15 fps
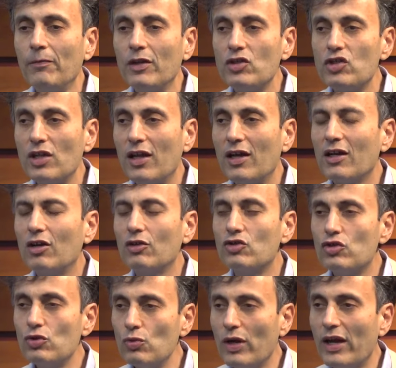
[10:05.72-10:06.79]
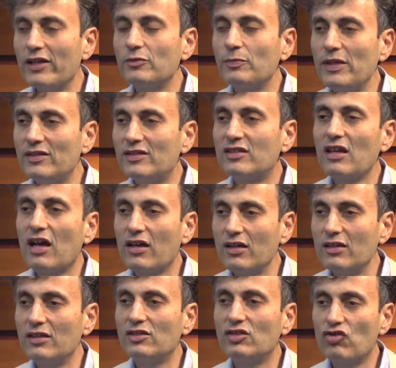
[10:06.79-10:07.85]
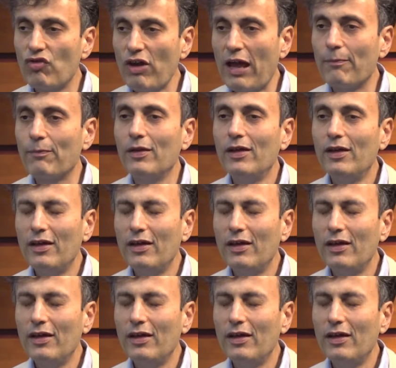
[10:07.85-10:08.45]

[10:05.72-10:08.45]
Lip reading: Sri Lanka too has been stuck in this trap